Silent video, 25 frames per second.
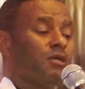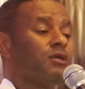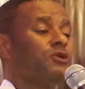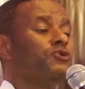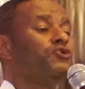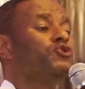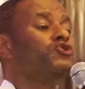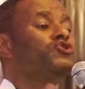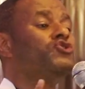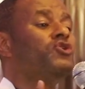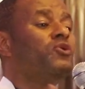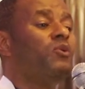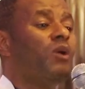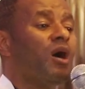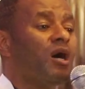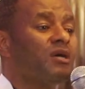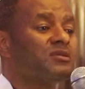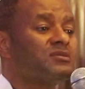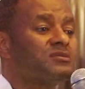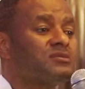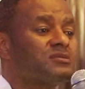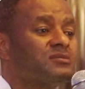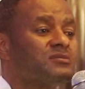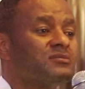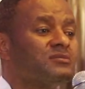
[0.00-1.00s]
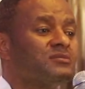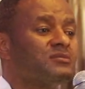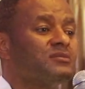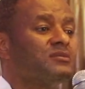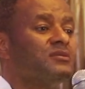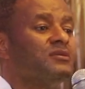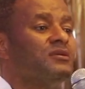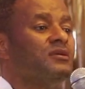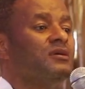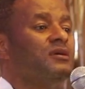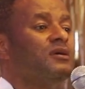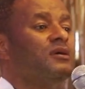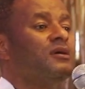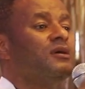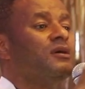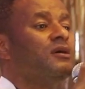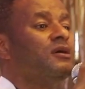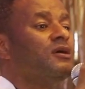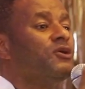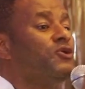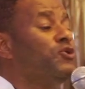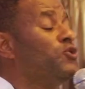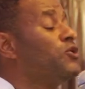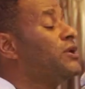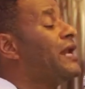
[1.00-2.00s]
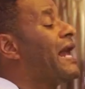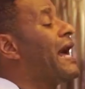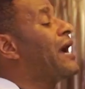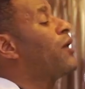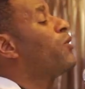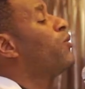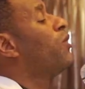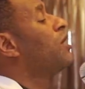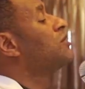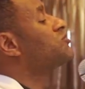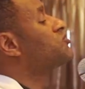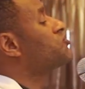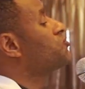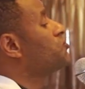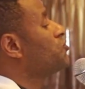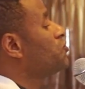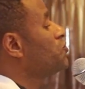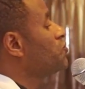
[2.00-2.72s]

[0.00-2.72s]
You do what? You like what you